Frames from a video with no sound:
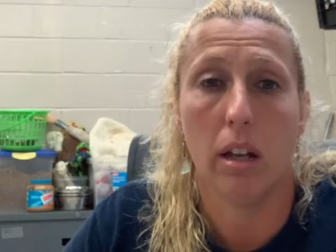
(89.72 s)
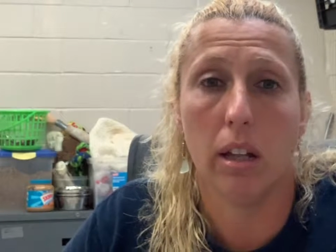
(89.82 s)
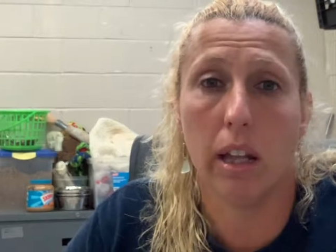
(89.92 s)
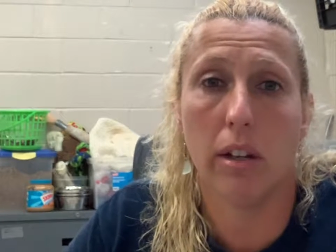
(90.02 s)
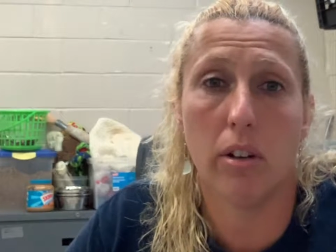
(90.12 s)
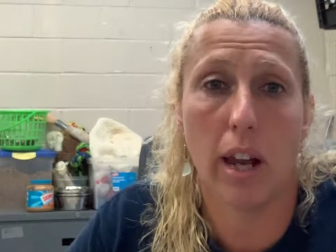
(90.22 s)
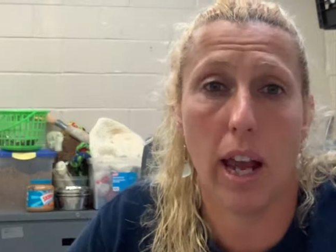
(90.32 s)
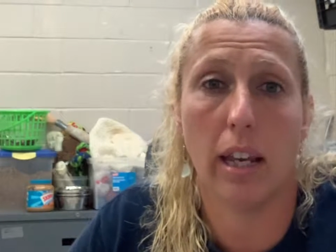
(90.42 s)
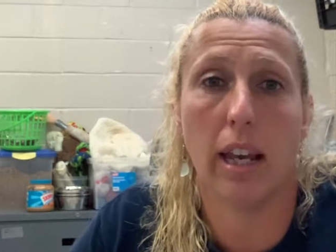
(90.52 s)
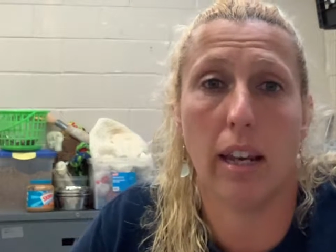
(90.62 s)
Let your
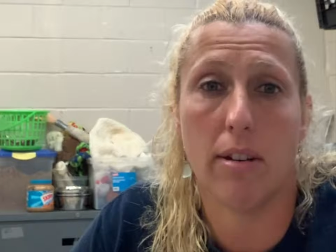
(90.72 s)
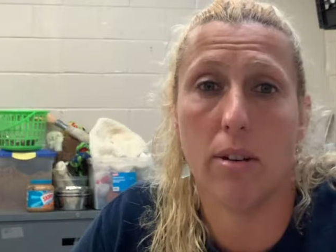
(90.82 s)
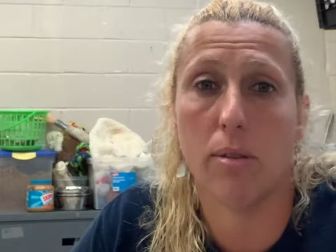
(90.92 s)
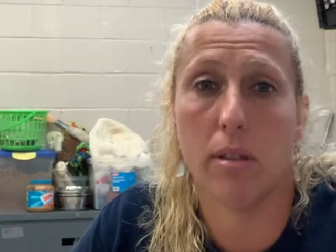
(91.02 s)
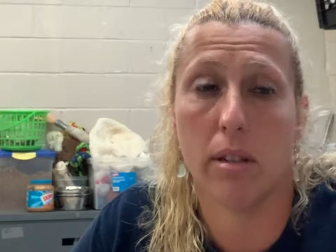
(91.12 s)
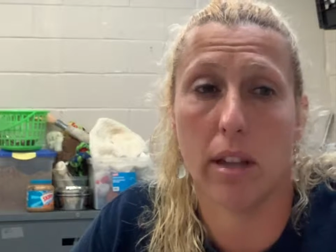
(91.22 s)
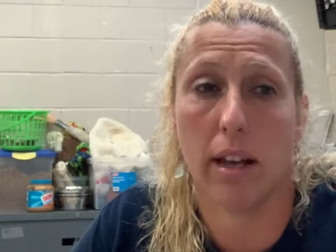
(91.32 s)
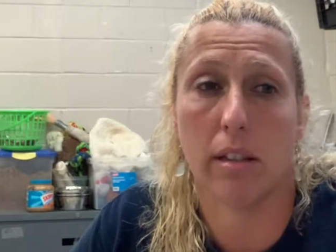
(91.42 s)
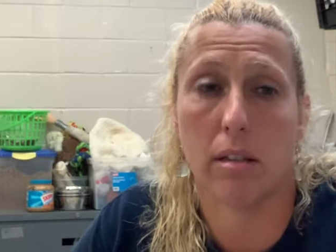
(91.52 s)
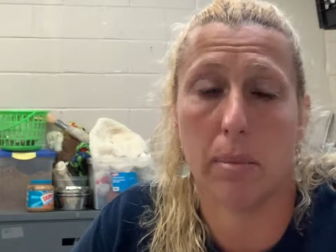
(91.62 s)
cat get used to
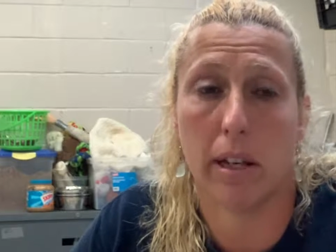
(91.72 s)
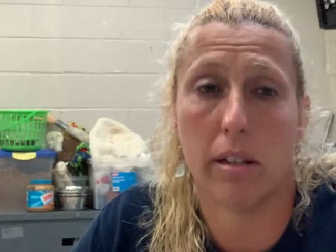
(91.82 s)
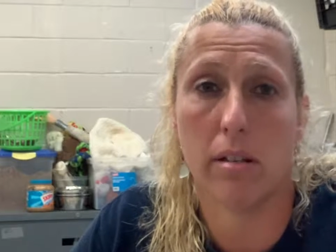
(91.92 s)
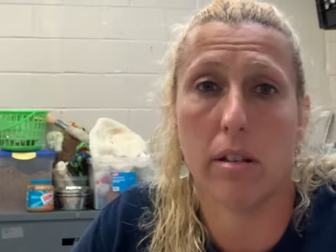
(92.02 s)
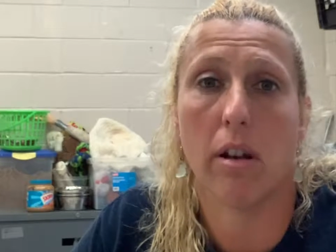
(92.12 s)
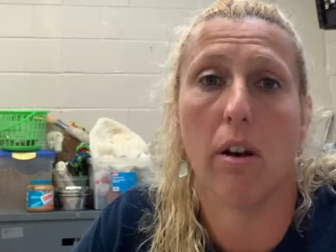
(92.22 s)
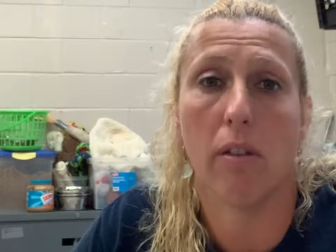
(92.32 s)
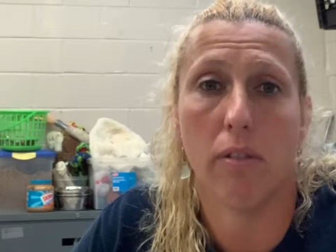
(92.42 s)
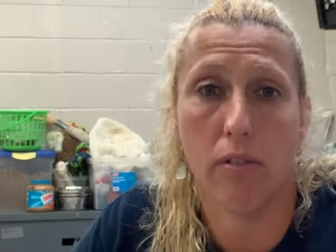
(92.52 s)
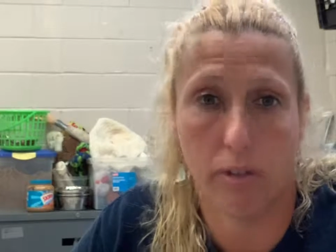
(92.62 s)
that space
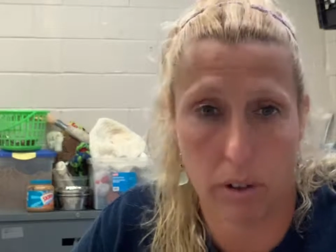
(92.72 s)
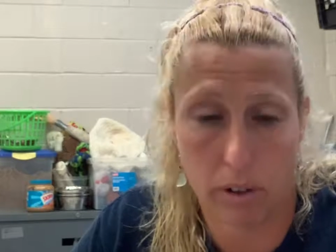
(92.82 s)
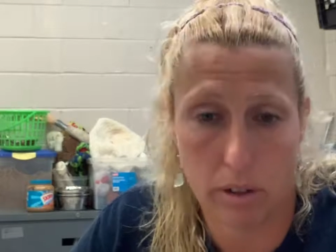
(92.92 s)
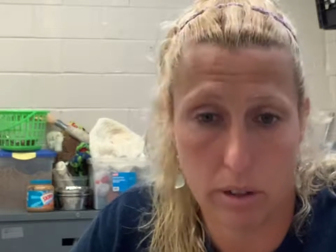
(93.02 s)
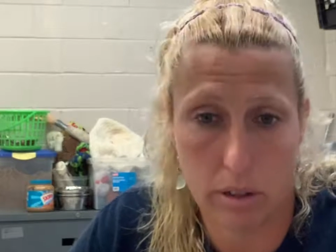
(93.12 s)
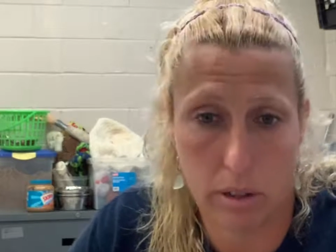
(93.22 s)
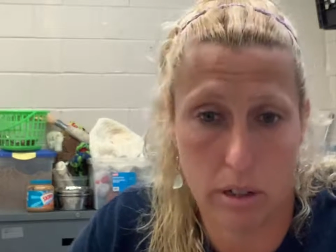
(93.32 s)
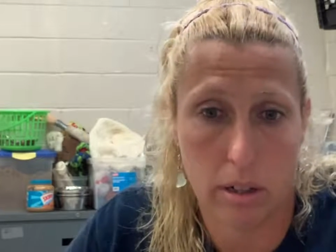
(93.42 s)
first.